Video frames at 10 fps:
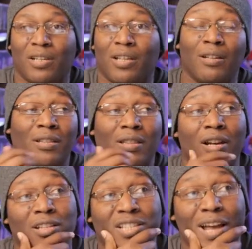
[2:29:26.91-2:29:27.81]
They're the
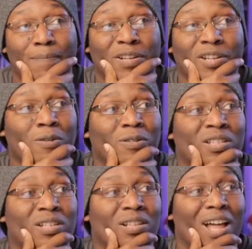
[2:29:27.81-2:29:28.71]
they're the type of dudes
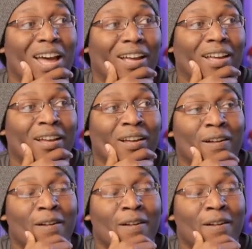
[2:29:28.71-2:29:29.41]
that's like